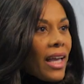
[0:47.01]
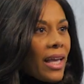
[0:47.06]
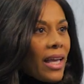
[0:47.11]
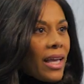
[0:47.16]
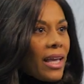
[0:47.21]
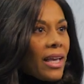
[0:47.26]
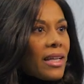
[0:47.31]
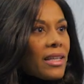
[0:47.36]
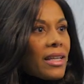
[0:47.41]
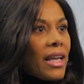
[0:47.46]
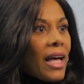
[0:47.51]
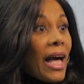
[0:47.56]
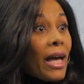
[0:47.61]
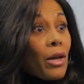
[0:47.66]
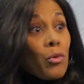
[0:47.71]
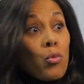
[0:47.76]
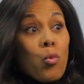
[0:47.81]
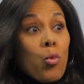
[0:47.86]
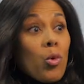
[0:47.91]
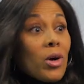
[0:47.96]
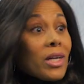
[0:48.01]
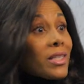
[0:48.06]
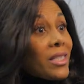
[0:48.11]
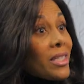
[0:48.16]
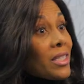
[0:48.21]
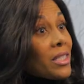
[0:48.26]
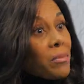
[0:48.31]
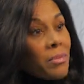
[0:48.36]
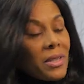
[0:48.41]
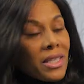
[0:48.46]
and I
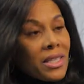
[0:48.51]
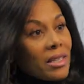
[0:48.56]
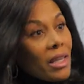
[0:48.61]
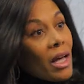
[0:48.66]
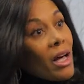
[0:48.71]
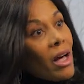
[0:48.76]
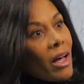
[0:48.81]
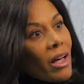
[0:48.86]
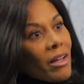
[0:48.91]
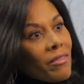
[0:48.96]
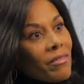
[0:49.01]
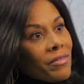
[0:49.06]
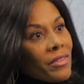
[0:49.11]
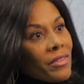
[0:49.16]
wanted to be loved.